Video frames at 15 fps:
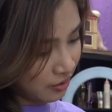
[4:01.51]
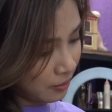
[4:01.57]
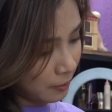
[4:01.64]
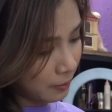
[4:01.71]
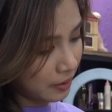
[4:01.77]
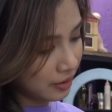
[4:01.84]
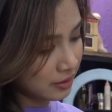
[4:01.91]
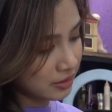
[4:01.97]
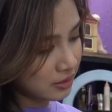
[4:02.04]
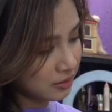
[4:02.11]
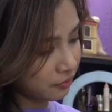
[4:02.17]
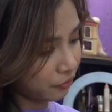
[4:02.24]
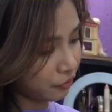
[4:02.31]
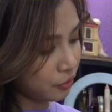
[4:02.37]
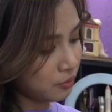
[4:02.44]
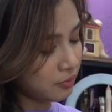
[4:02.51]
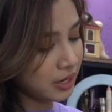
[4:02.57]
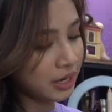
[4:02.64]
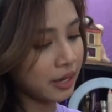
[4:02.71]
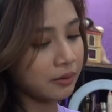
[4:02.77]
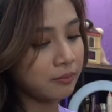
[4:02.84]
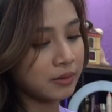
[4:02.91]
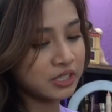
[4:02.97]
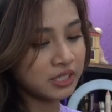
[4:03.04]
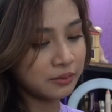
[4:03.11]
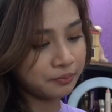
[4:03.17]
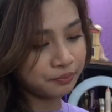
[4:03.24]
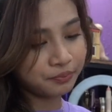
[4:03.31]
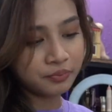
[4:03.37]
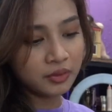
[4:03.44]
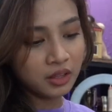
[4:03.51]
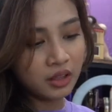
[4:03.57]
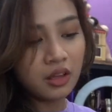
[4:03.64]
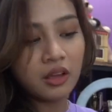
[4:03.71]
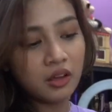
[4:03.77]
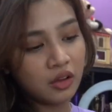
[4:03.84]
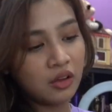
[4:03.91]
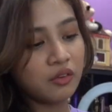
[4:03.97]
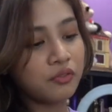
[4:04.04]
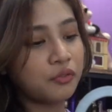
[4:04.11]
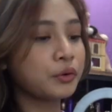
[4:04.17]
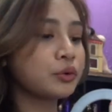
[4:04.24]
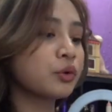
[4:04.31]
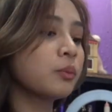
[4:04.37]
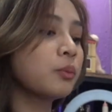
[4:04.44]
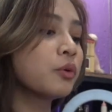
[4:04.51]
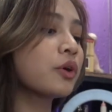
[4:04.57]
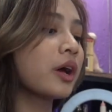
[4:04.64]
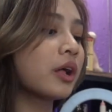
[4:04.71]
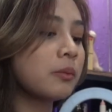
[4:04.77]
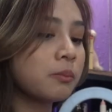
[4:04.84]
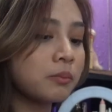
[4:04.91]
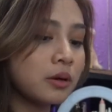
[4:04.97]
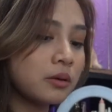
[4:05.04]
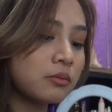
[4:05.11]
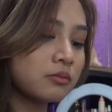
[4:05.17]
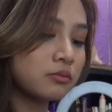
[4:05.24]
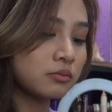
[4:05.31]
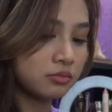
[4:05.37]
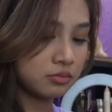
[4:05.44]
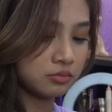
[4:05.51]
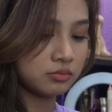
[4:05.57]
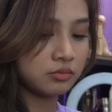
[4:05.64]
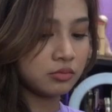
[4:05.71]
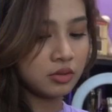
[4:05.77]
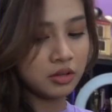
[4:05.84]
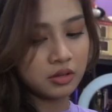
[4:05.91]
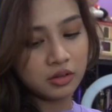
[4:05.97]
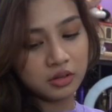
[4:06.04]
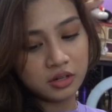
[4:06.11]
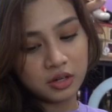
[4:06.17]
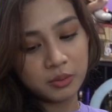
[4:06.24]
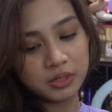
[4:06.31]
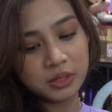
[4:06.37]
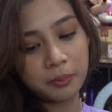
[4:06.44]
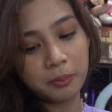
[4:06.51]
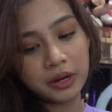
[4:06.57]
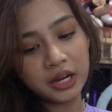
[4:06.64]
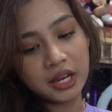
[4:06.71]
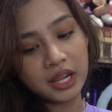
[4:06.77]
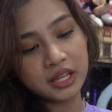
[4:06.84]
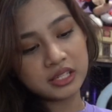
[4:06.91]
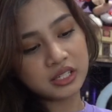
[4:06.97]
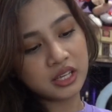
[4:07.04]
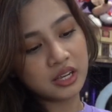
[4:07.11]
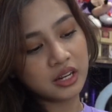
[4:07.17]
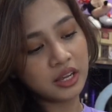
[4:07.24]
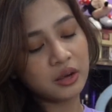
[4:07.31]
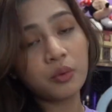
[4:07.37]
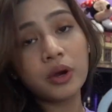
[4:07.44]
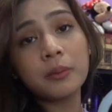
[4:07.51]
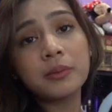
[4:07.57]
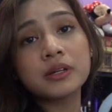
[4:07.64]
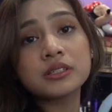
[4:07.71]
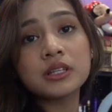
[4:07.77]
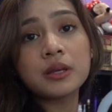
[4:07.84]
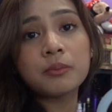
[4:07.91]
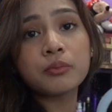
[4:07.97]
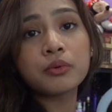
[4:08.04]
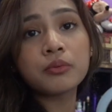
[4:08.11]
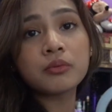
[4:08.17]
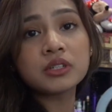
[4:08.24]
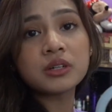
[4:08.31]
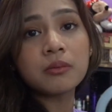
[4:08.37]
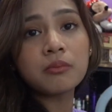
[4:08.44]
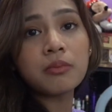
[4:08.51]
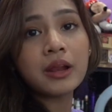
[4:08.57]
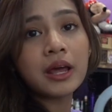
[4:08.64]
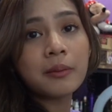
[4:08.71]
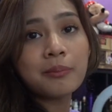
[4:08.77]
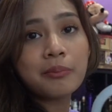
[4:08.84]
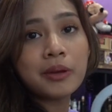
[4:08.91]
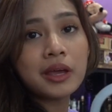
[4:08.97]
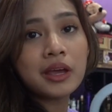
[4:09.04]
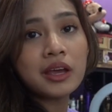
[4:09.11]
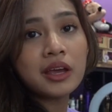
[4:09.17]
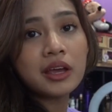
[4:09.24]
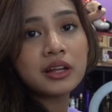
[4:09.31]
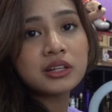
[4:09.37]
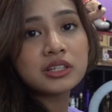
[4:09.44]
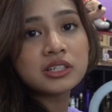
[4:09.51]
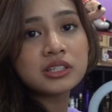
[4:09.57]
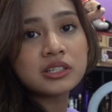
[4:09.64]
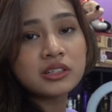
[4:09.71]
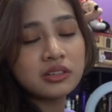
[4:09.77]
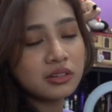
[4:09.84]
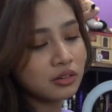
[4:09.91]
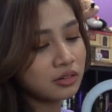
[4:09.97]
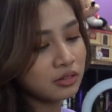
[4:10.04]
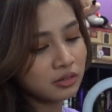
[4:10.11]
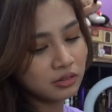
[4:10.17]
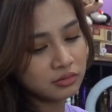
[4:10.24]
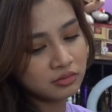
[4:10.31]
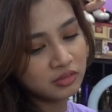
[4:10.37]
But just for me kan, macam photo book album, dia macam pelik sikit. Like, why must they put macam blank page, you know?